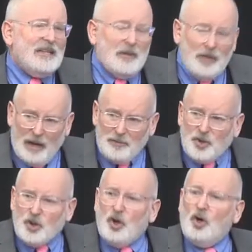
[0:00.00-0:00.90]
then I'm
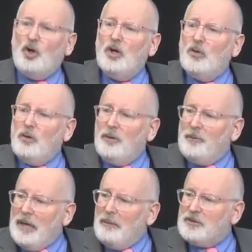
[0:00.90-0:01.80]
sure we will
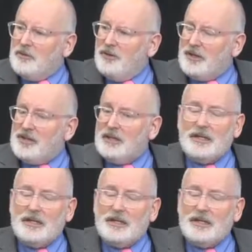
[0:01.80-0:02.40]
be able to fix it.